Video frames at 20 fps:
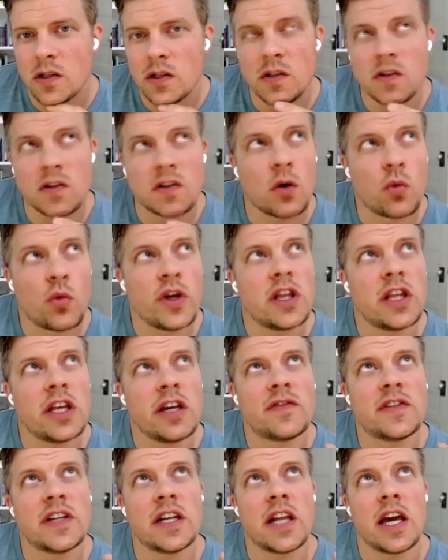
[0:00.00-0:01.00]
So we
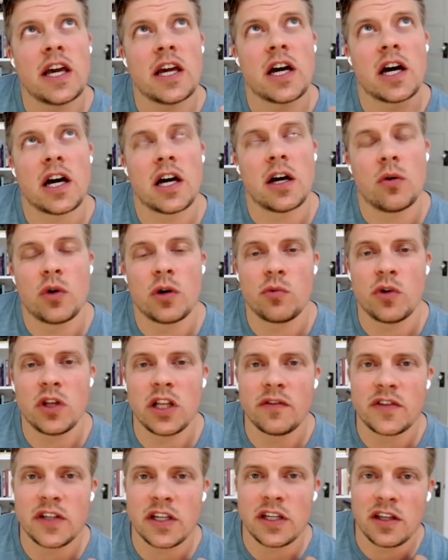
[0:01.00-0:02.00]
lived in a when we
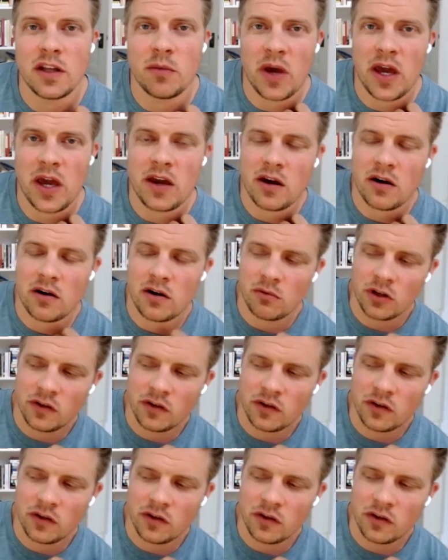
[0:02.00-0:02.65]
lived in the Bay Area,